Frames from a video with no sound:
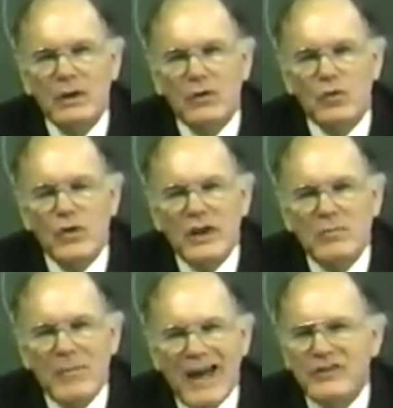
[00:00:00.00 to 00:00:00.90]
written
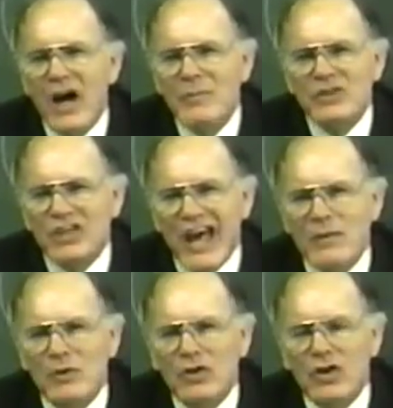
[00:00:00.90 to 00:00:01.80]
by Thomas
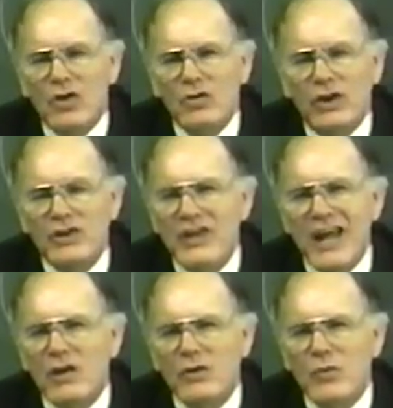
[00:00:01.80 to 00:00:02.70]
Campbell, called the
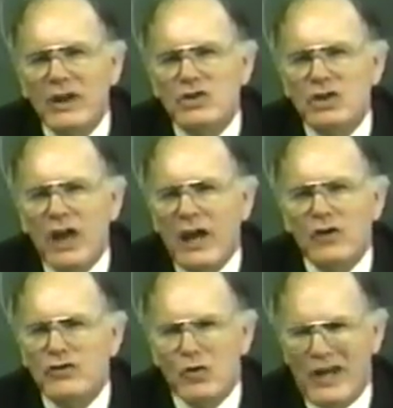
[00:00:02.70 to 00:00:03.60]
Declaration and
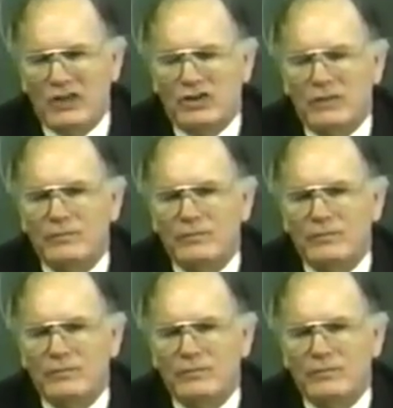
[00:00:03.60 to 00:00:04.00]
Address.